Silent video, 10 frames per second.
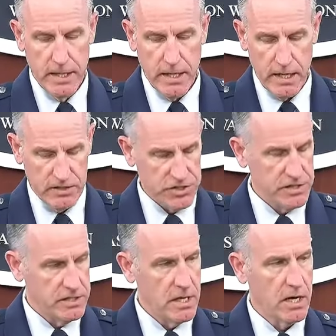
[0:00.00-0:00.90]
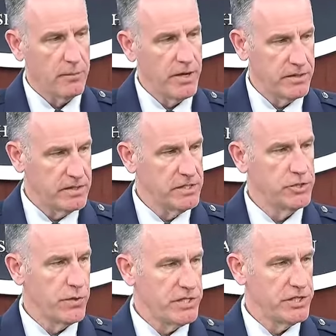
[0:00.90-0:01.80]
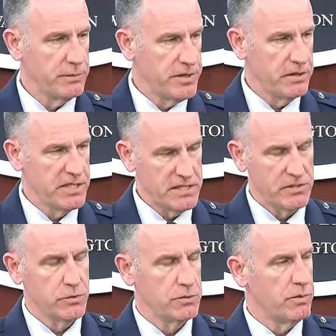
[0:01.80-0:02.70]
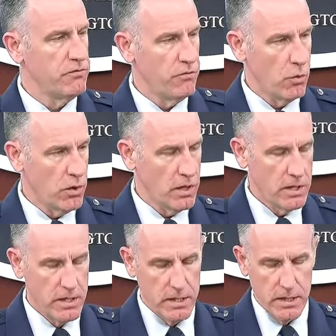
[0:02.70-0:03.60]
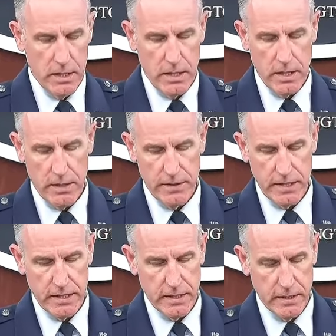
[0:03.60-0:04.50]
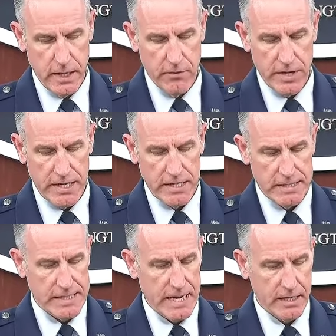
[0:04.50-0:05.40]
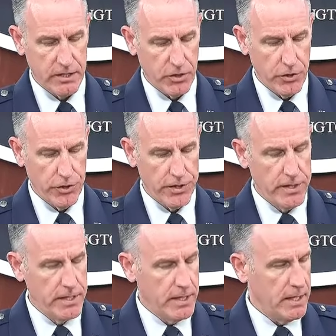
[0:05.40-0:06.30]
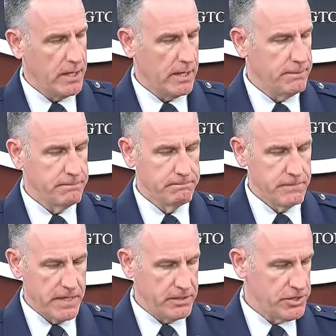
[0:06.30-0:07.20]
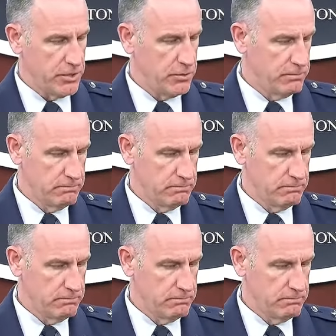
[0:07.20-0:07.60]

uh, just to talk about the situation in the Middle East. This was before uh, the Iranian attack occurred. Um, and so,